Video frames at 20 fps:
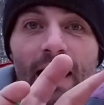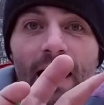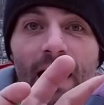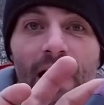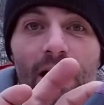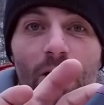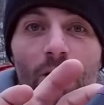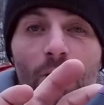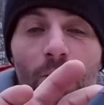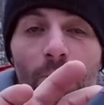A
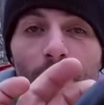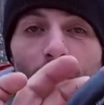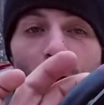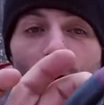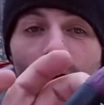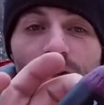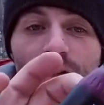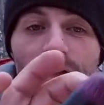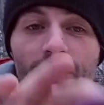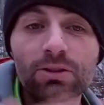little
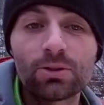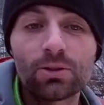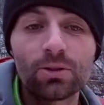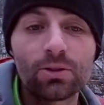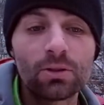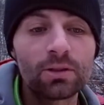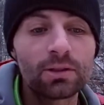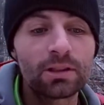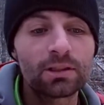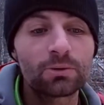
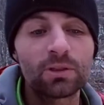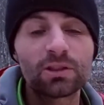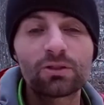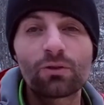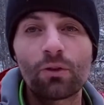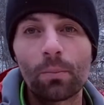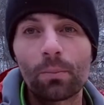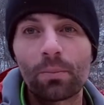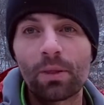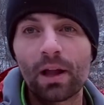multi-tool. This one's
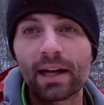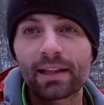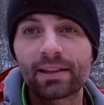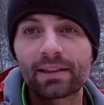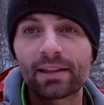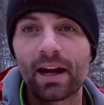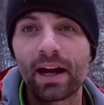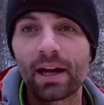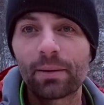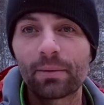from Black
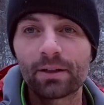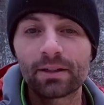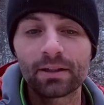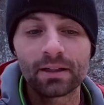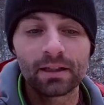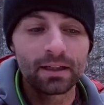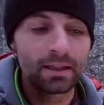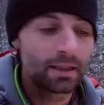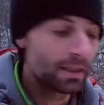Diamond.